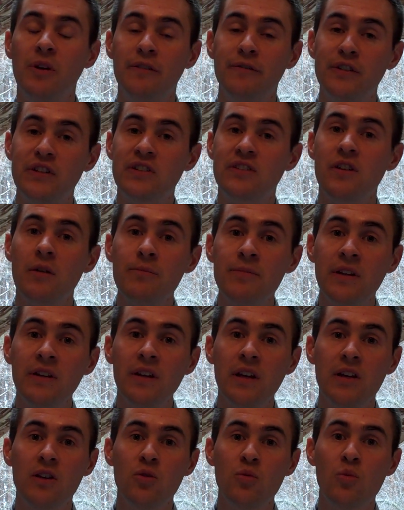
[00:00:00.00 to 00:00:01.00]
But if it's something
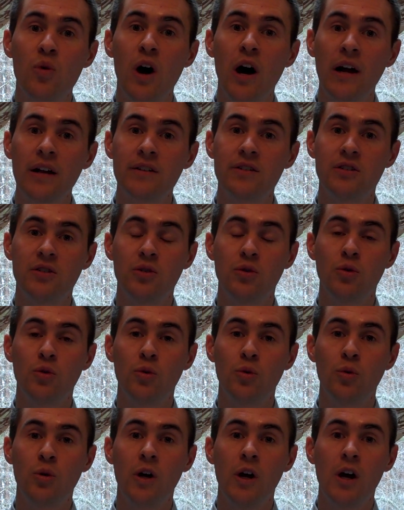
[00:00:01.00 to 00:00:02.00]
that you want
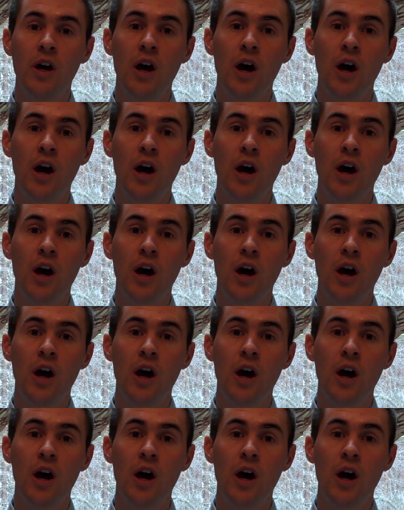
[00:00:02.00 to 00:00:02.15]
to